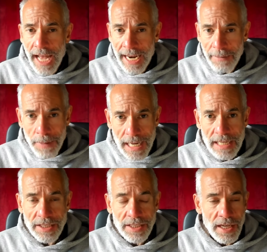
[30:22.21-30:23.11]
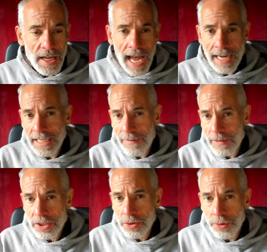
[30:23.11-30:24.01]
and obese and
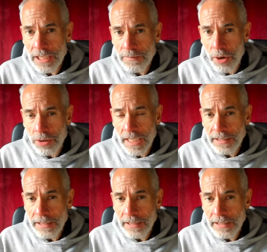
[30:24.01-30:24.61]
giving us all these modern